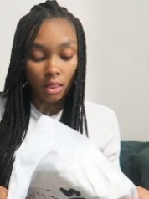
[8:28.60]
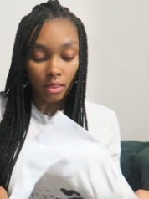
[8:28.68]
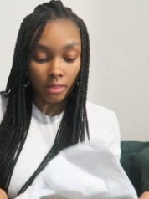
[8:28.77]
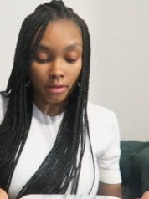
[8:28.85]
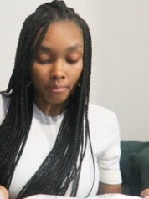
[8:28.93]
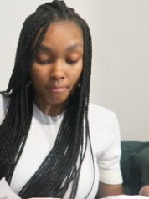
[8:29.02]

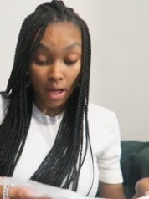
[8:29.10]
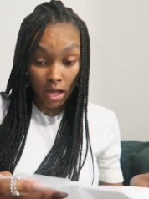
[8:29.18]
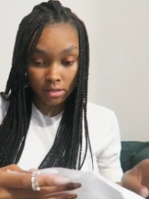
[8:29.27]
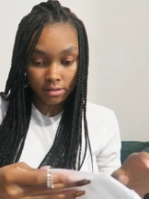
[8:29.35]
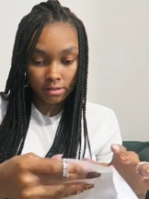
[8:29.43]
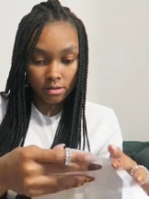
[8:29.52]
the
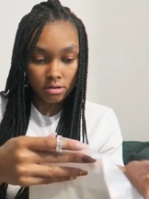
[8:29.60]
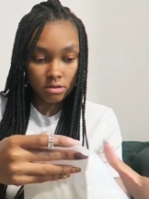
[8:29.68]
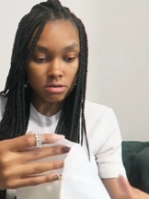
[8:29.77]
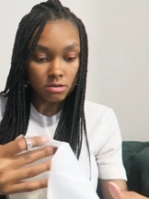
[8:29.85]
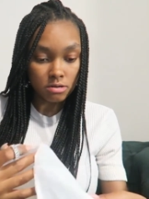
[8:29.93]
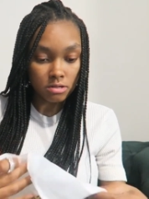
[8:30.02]

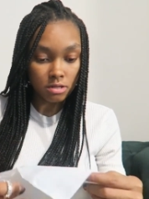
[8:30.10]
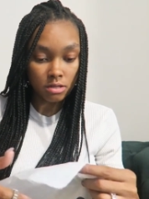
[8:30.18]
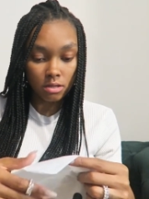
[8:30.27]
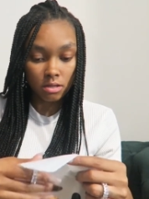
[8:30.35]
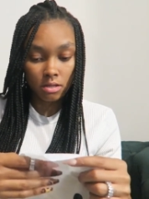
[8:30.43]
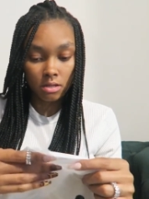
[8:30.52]
boxers.
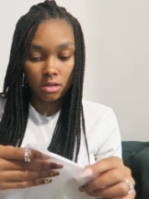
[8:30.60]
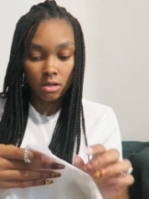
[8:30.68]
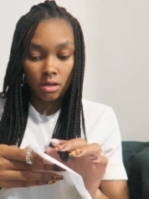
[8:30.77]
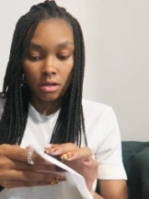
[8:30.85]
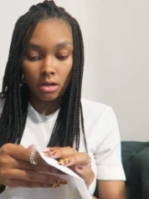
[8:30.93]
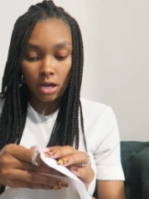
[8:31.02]

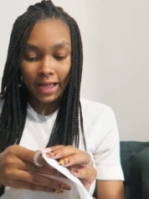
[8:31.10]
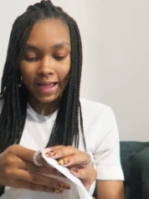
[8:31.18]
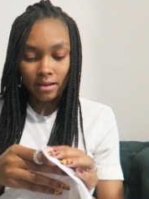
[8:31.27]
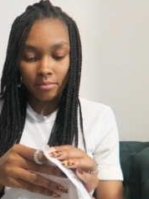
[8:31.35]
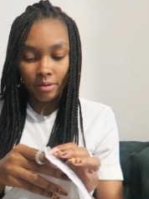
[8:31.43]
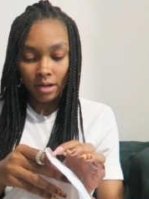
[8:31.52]
I
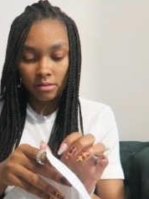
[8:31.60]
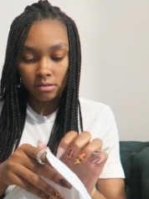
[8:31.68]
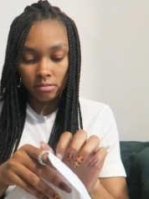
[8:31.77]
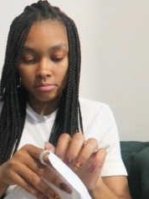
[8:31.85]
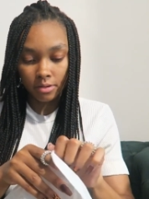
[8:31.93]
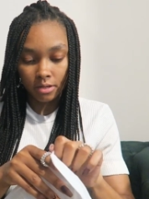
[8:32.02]
got the
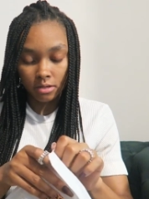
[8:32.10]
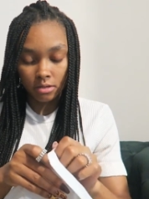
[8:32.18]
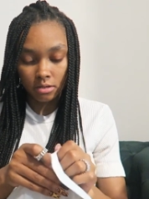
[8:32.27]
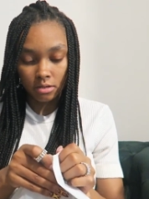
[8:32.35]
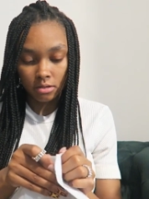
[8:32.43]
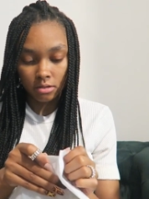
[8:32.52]
boxers
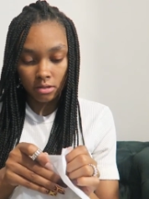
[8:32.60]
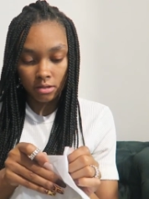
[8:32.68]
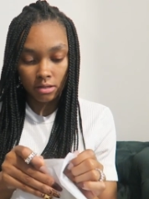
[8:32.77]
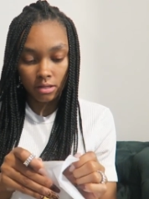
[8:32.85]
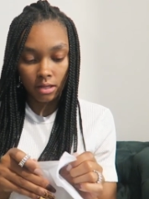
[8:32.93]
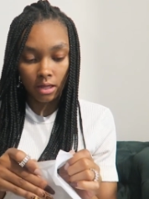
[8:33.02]
because
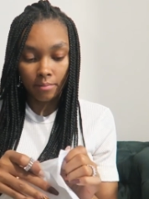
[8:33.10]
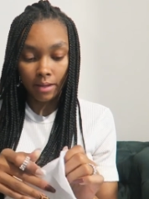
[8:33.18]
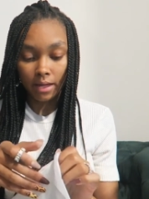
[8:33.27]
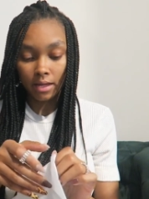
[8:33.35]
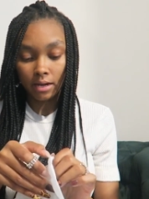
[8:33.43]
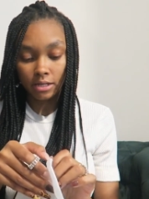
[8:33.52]
in
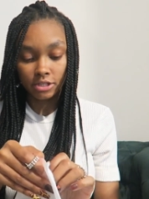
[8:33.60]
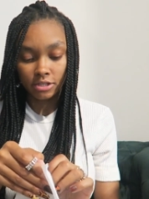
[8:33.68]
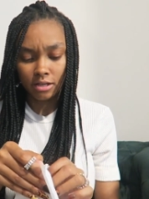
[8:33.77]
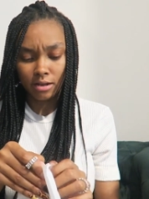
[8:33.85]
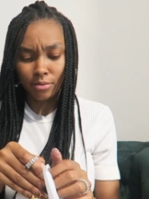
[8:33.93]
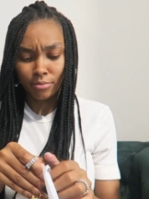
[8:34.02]
my head I just
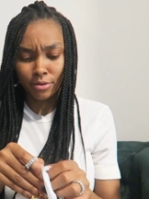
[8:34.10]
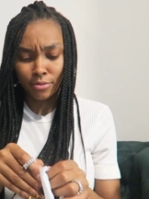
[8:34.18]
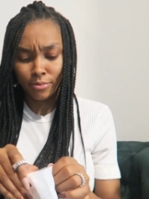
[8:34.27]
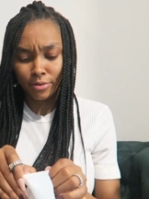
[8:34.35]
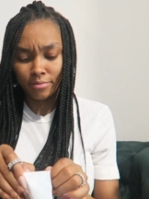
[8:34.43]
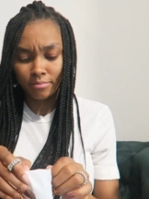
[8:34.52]
thought I was
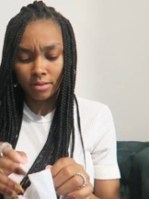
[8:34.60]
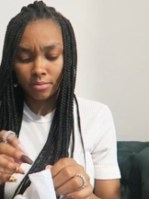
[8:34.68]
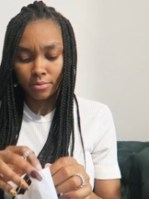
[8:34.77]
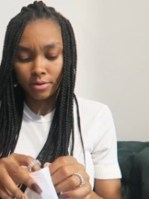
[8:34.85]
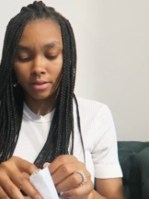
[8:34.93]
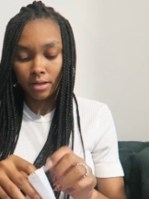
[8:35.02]
gonna wear this
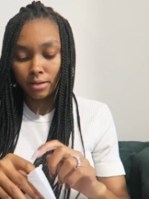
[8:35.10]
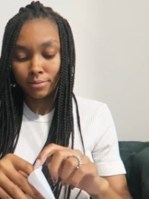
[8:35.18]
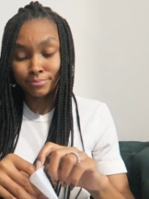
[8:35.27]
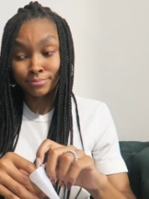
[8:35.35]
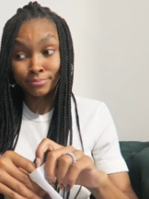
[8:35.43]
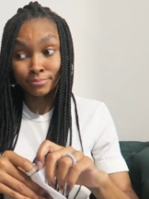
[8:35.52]
somewhere. Like,
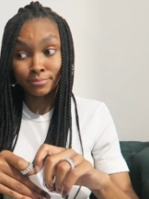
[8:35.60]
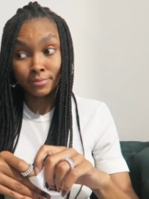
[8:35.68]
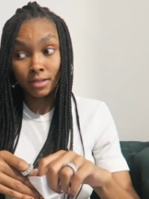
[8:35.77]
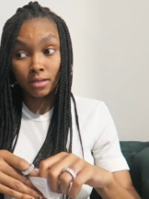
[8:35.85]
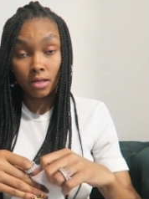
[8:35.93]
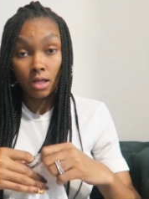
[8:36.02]

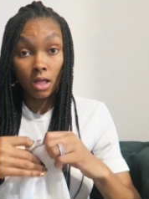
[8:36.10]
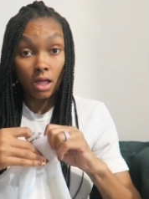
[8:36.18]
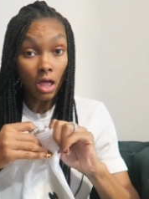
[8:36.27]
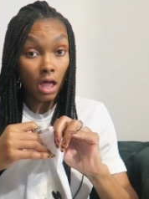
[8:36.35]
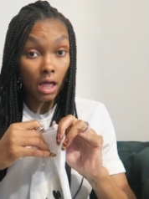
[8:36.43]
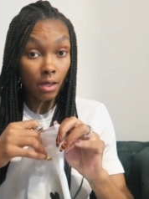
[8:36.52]

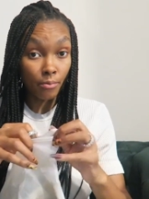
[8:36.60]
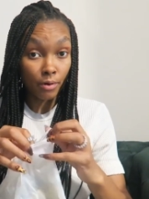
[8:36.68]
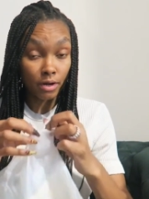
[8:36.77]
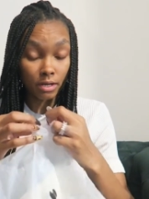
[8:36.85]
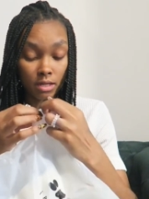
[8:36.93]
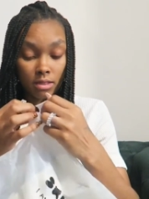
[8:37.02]
I'm
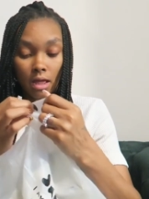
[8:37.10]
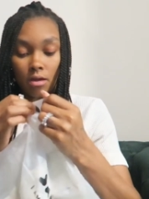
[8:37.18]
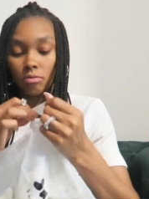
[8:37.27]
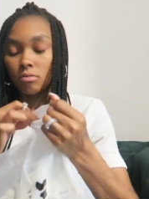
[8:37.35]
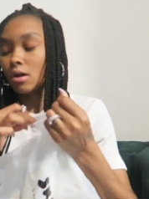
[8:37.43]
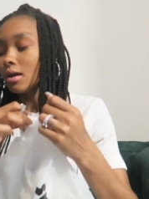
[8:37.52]
wearing these
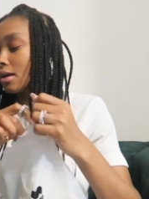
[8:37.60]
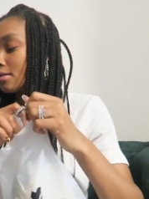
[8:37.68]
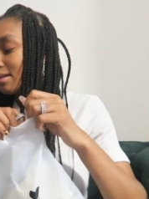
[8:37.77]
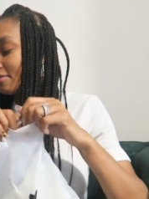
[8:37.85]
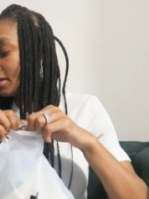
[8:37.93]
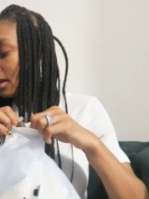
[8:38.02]
out,
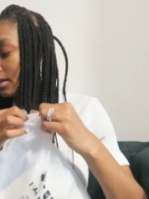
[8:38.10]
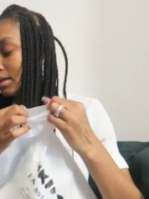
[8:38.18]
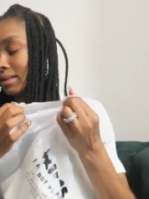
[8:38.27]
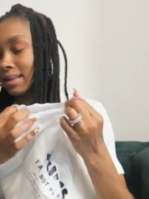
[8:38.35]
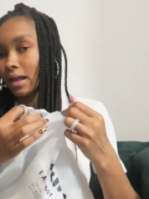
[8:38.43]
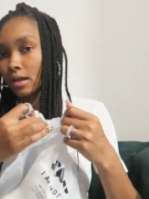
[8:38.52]
because I feel like
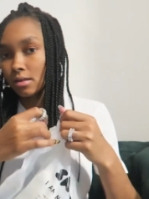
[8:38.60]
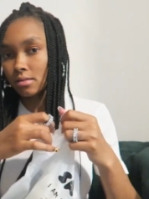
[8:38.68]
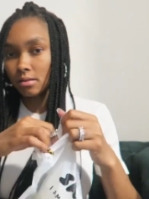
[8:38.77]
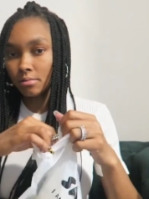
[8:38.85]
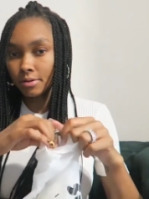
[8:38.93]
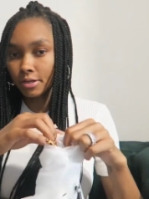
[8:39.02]
the leggings
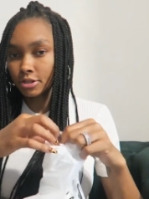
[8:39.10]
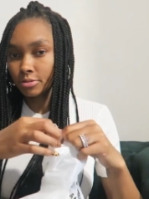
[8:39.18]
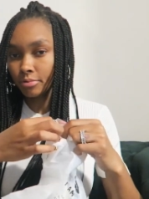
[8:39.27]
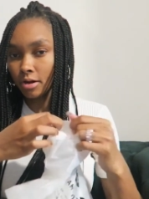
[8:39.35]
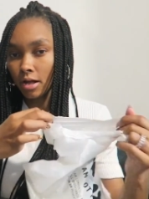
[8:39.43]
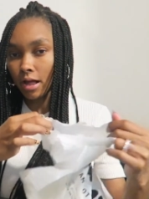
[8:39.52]
and the
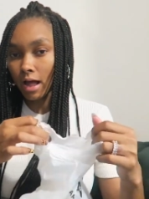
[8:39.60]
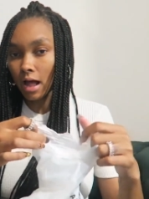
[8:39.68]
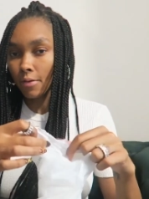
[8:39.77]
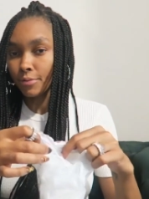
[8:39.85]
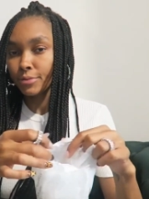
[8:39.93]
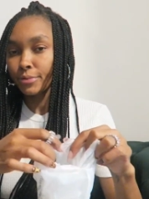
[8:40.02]
plunging bra, how
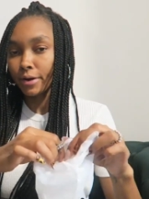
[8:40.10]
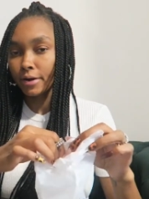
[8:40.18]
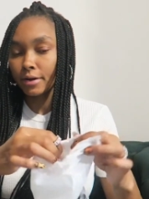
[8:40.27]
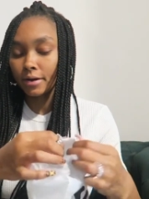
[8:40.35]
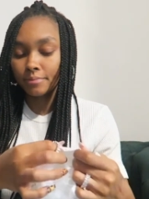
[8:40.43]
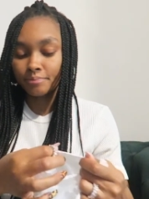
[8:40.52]
I want to
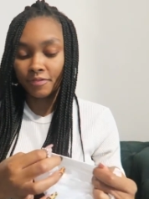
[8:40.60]
wear it,